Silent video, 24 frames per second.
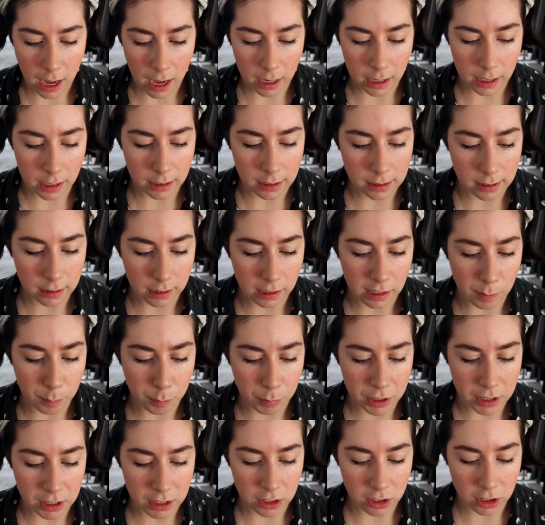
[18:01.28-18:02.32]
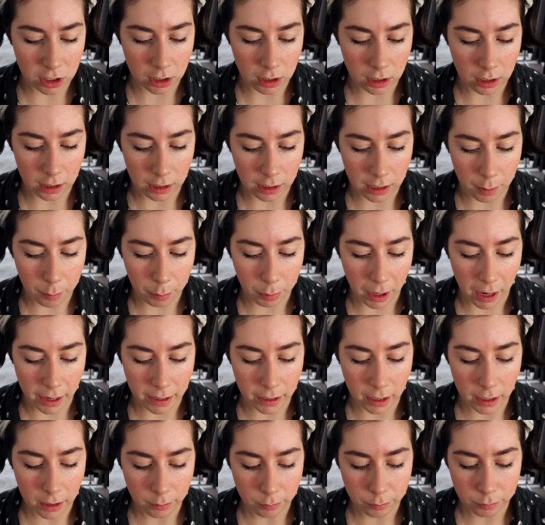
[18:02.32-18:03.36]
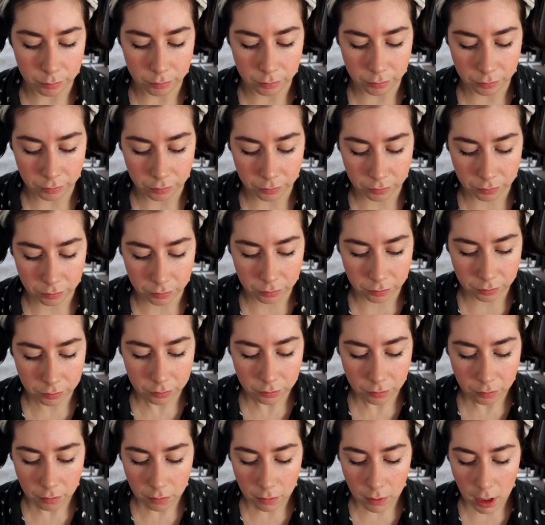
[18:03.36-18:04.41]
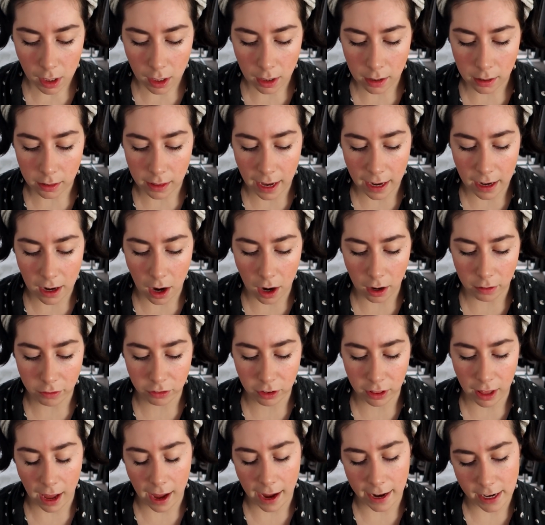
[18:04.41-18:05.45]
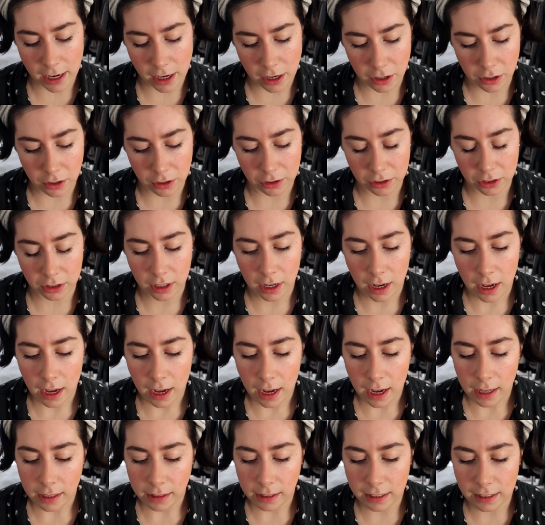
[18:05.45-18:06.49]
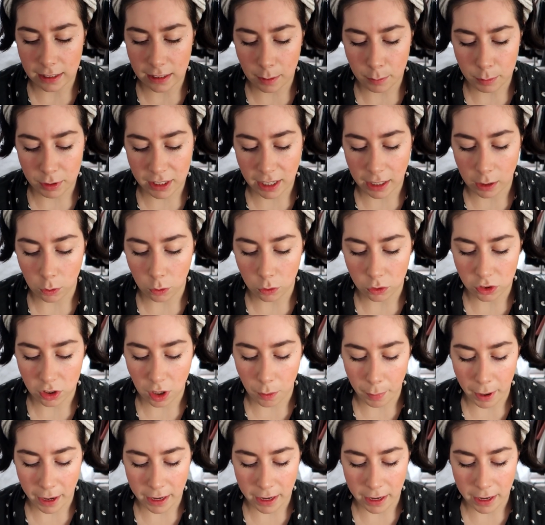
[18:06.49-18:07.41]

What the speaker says: And it's the Precision Lip Liner. Then after that I used this lipstick also